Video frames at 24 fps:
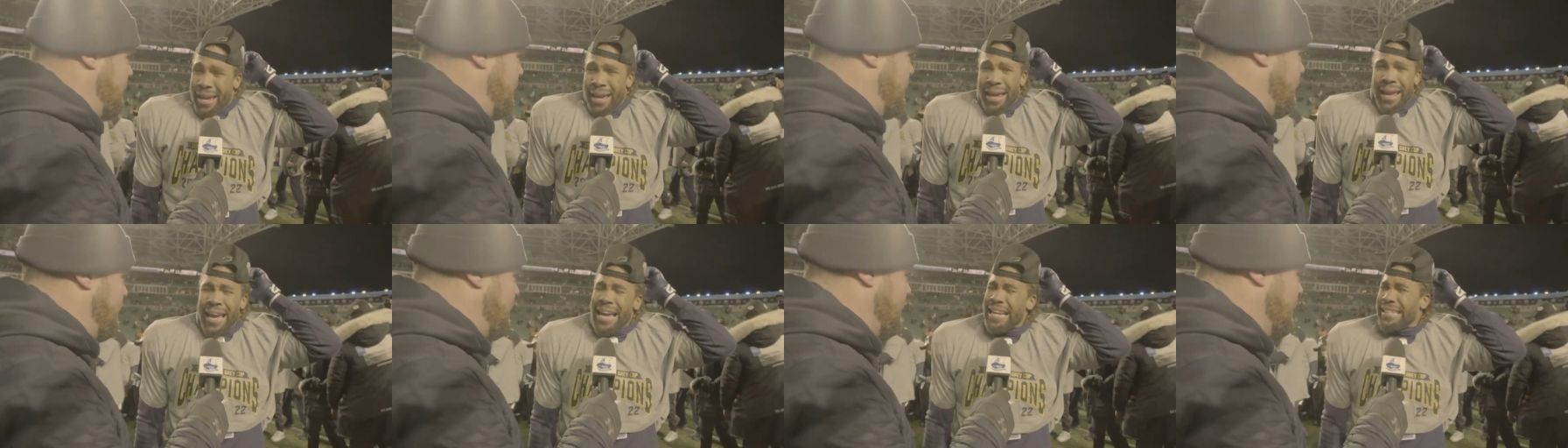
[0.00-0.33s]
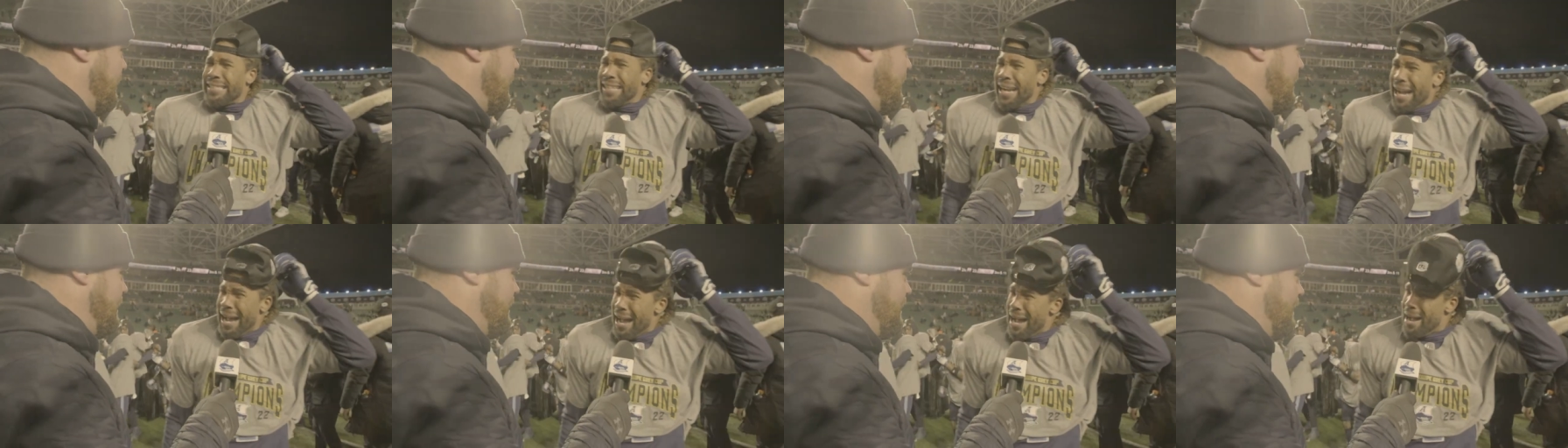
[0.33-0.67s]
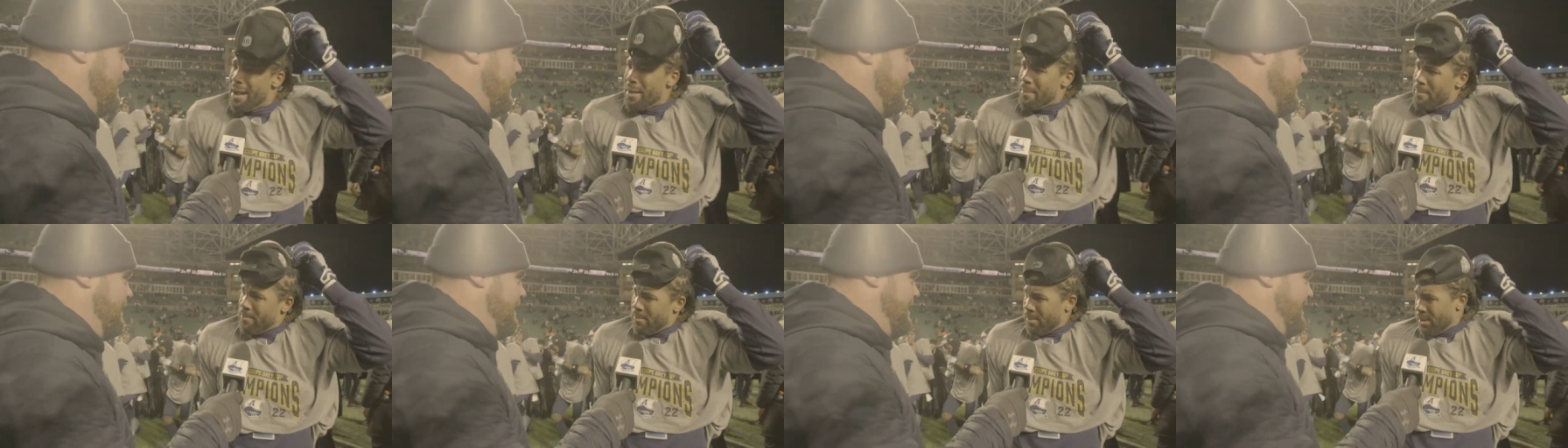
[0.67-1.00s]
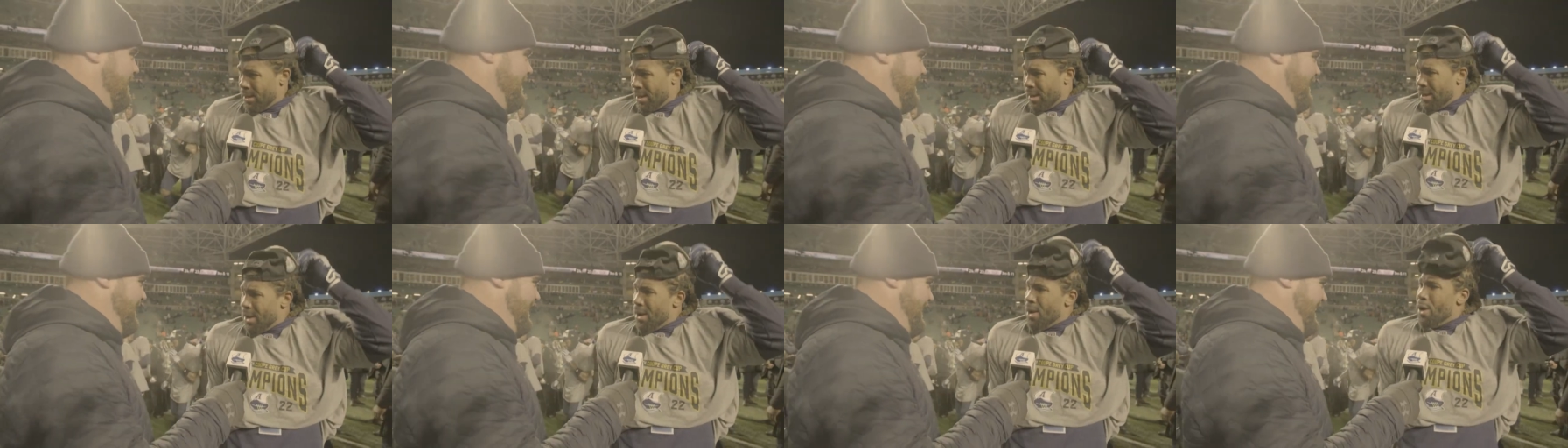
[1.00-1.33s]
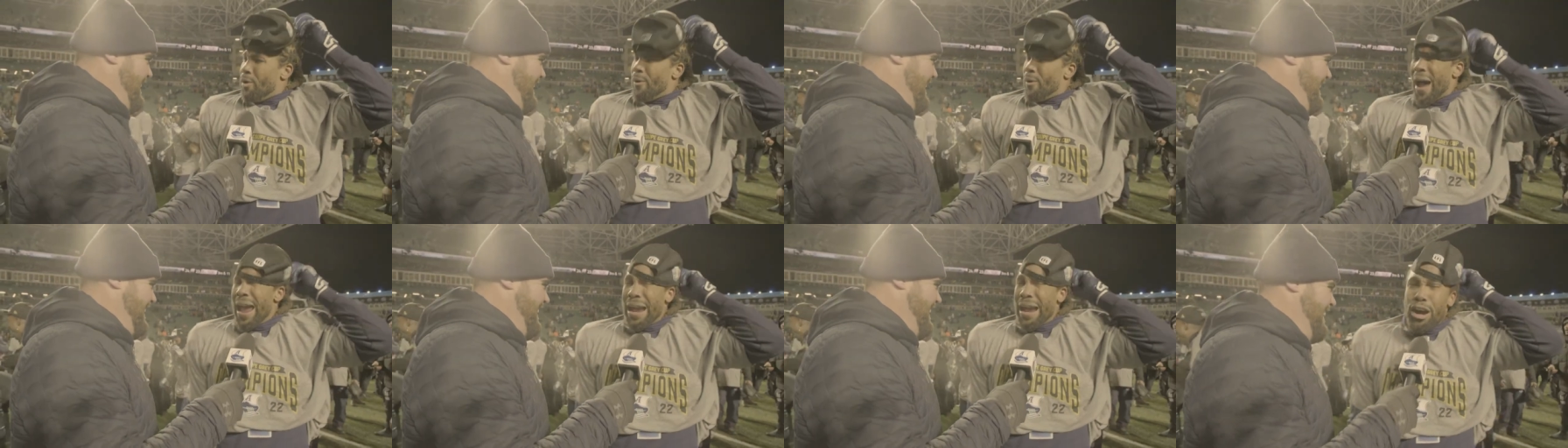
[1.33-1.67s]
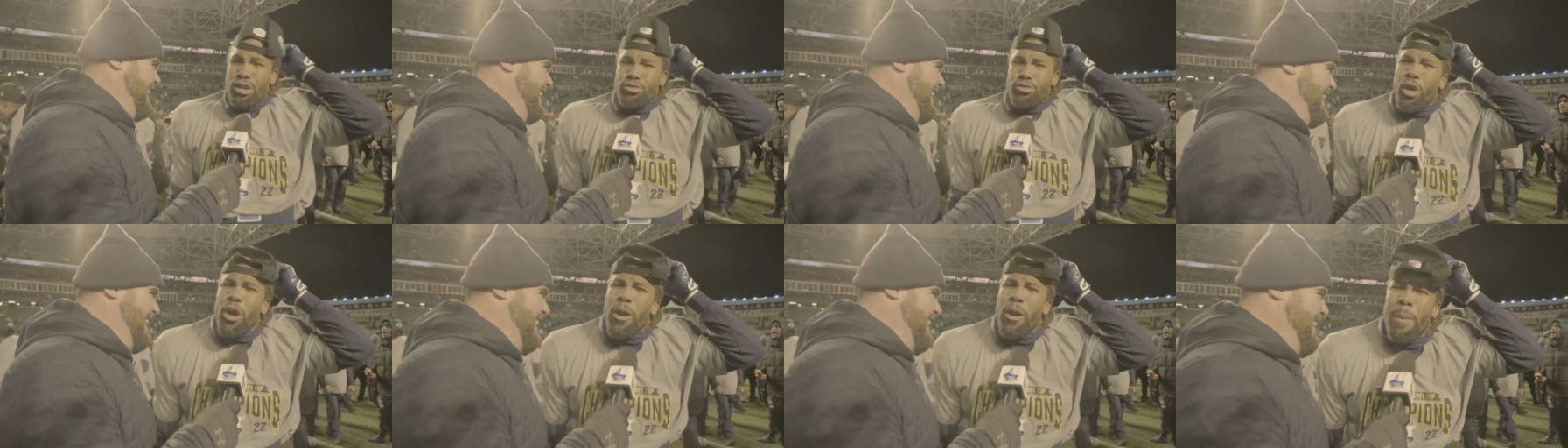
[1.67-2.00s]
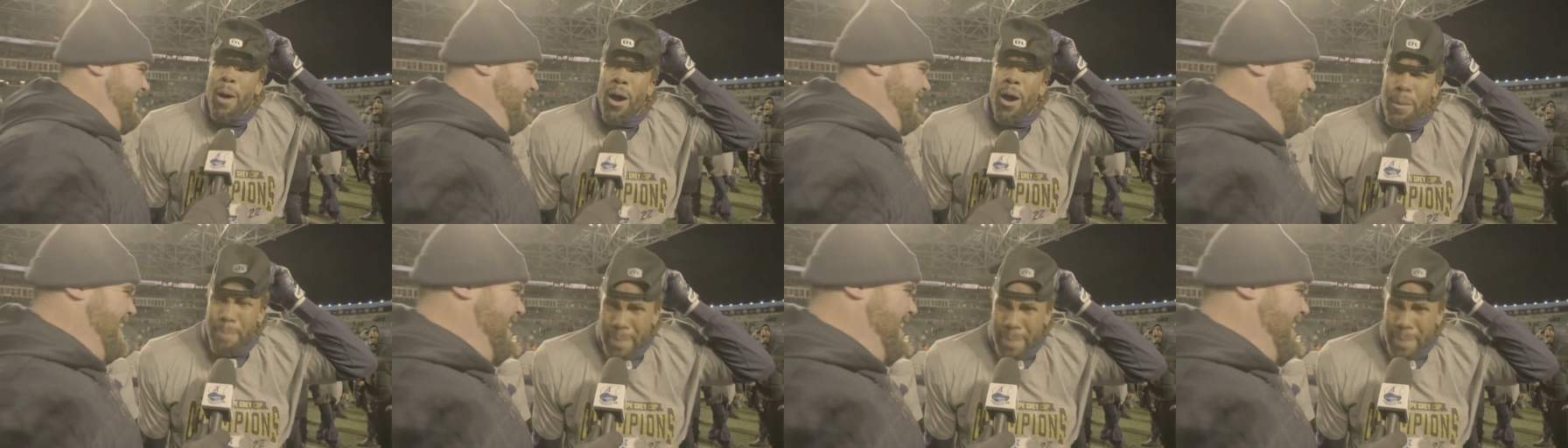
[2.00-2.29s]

He's dumb. Why you going to throw the ball to